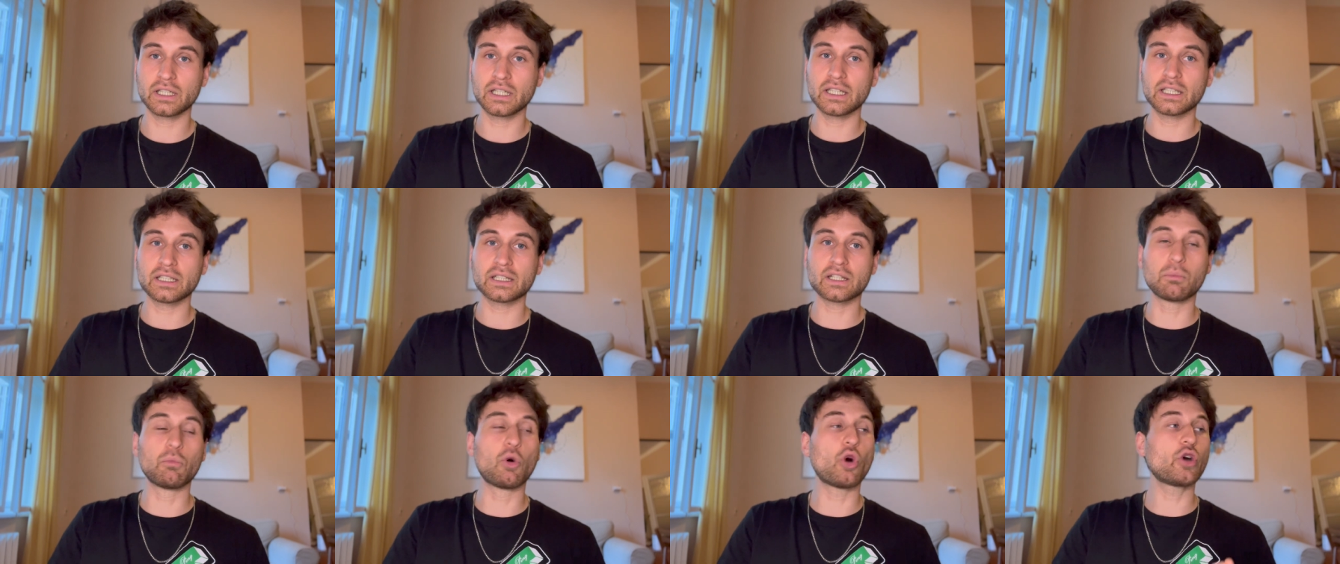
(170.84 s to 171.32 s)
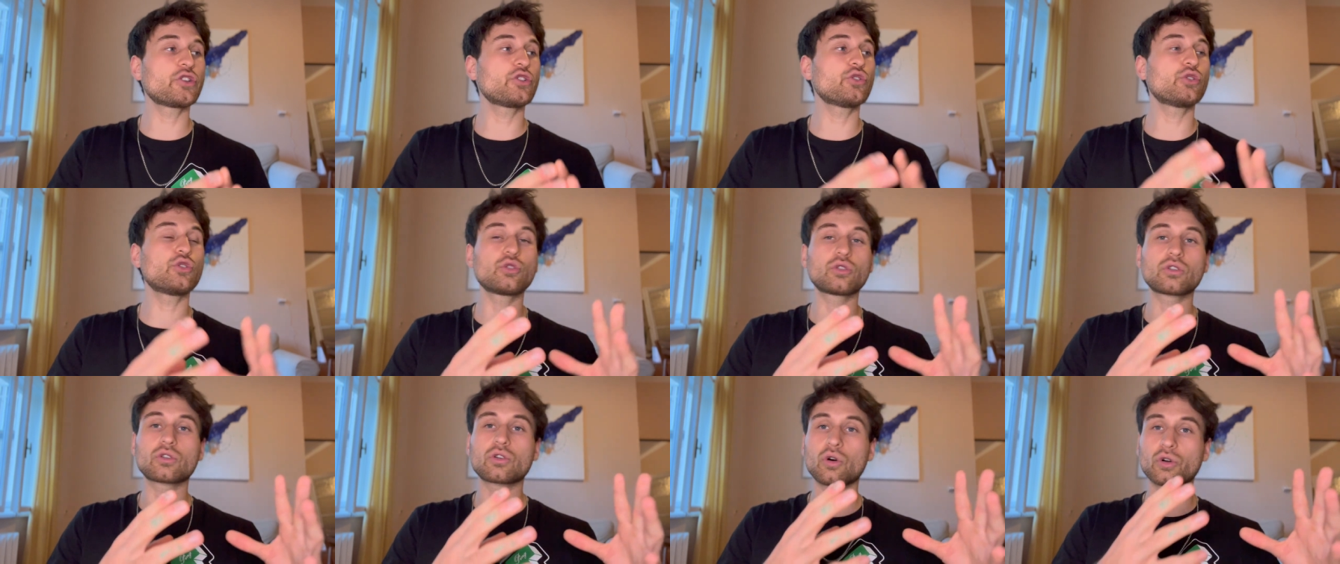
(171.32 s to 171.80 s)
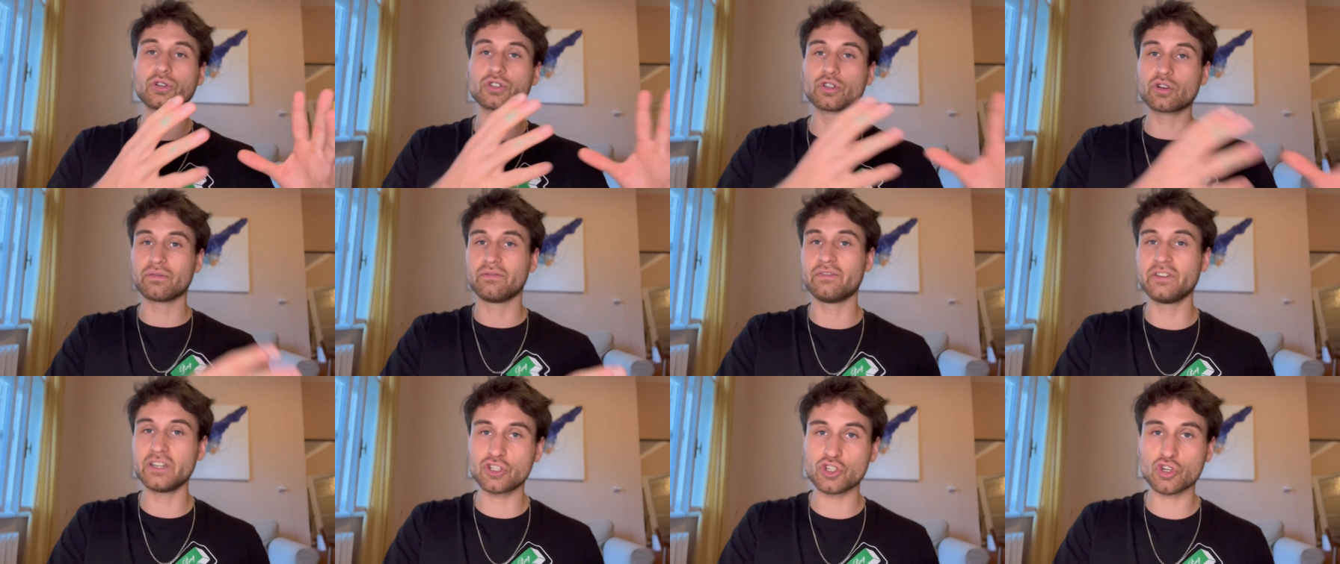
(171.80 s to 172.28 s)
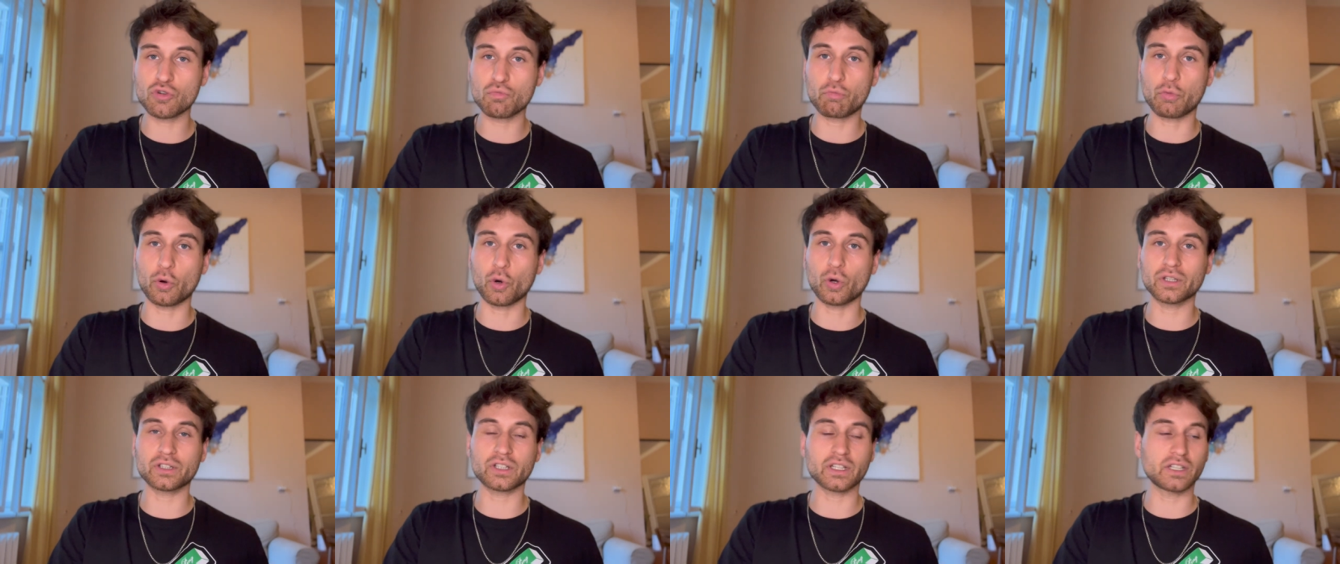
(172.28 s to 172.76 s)
The more you look on your vision
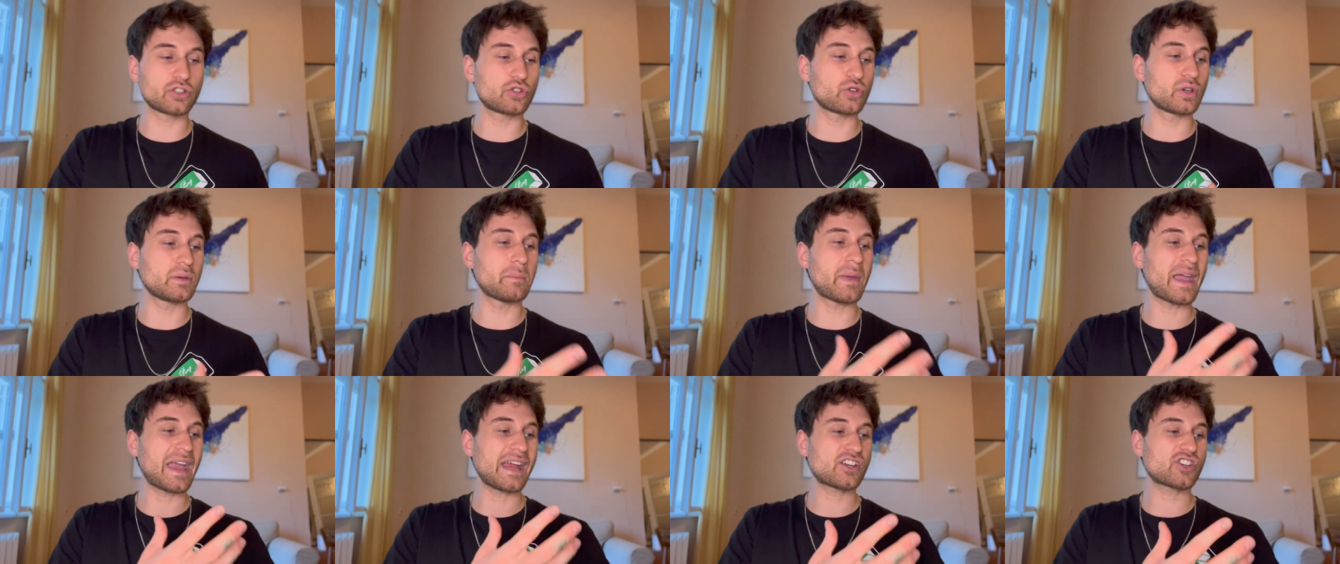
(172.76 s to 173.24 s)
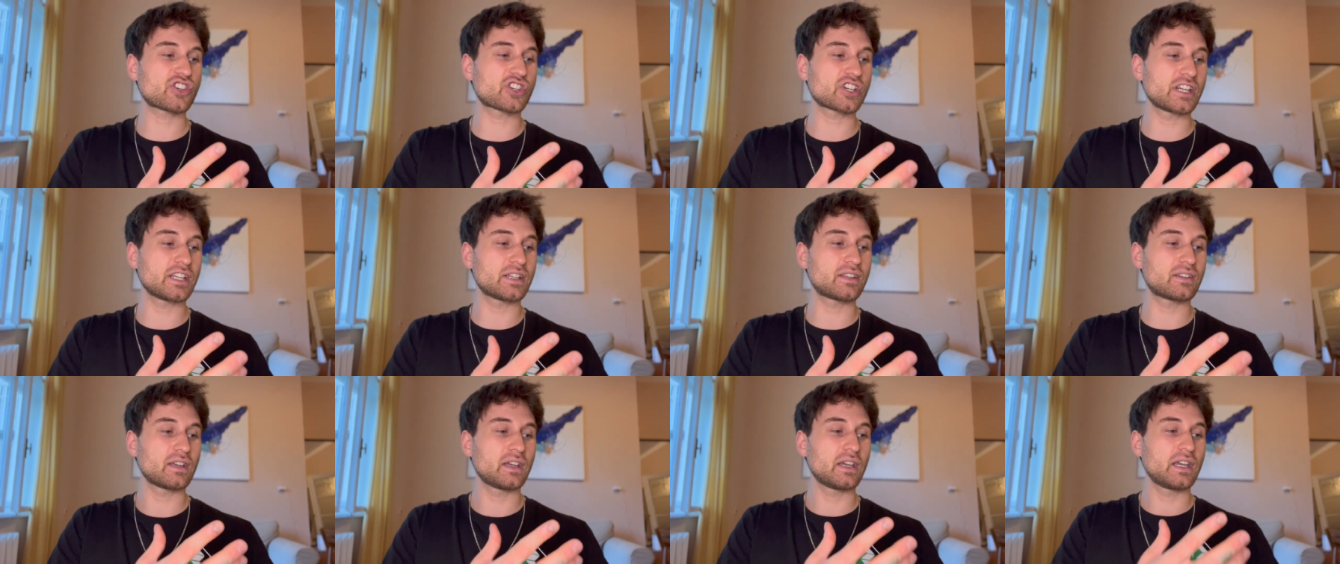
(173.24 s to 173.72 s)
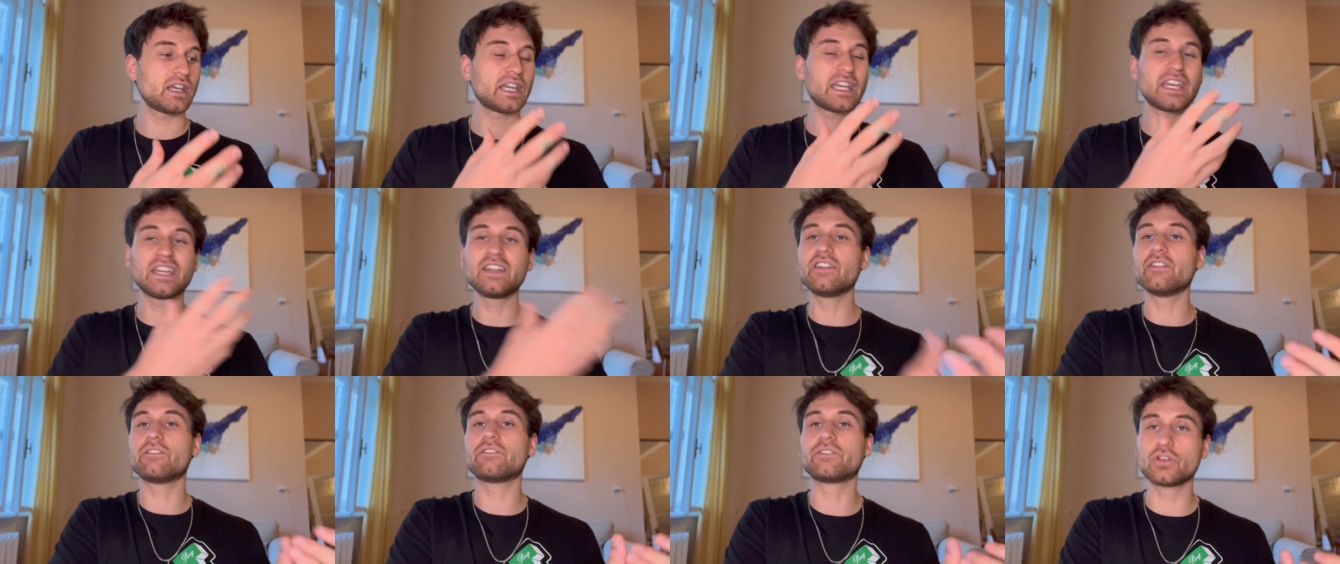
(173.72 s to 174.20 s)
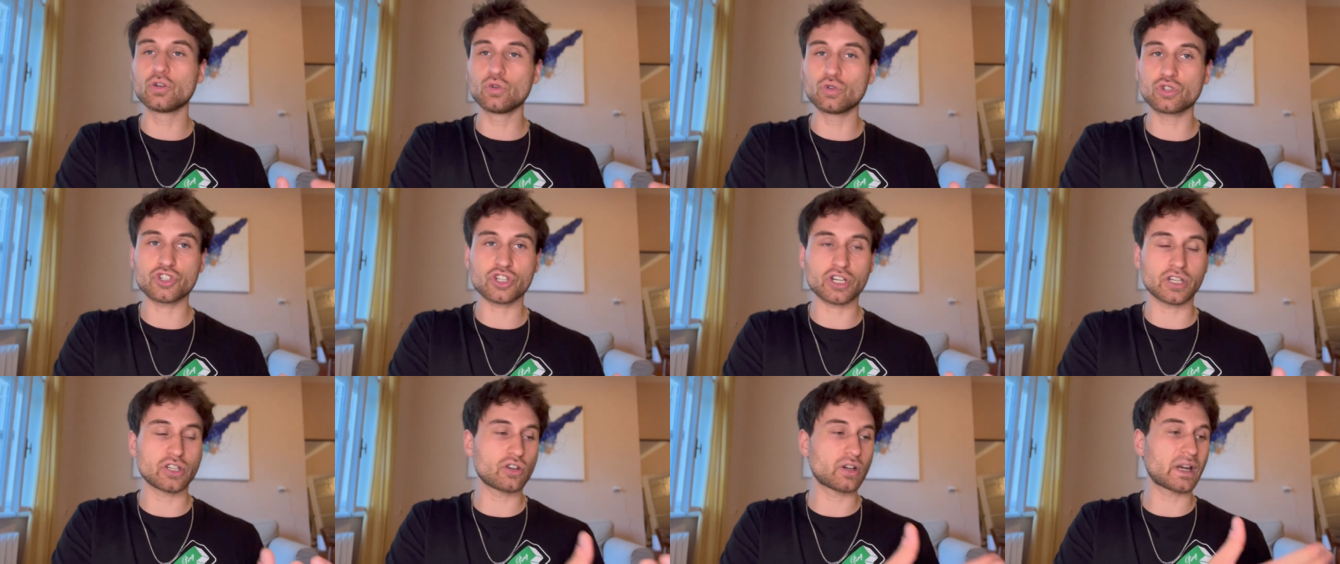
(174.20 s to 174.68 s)
board and you imagine it in the future
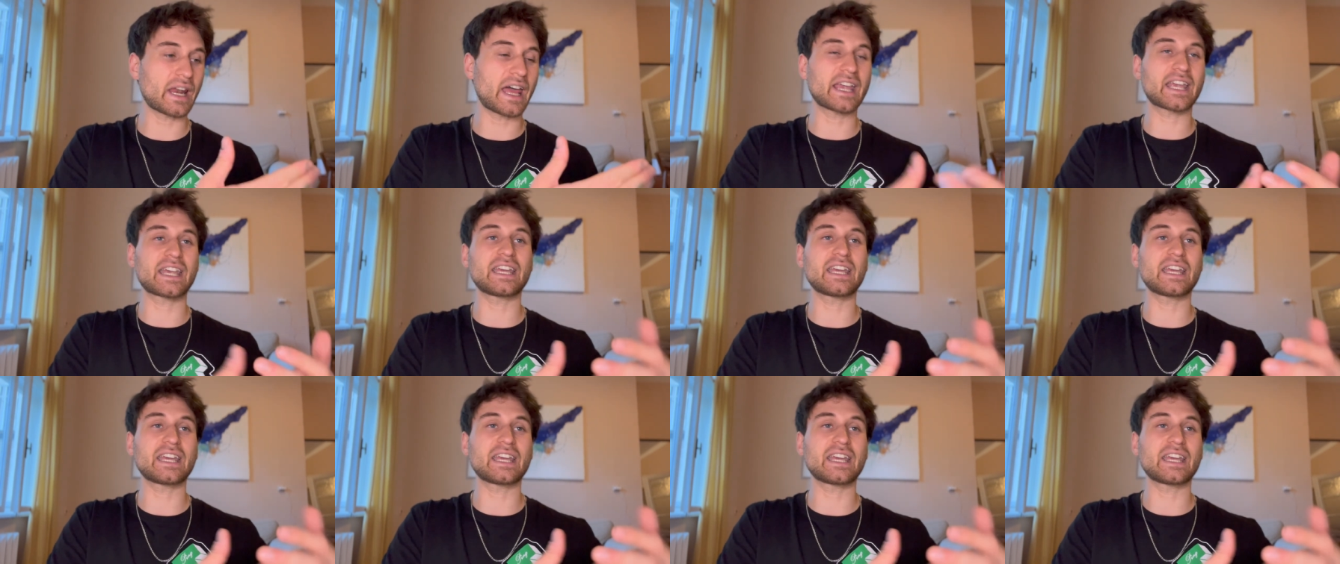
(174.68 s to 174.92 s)
and you're like,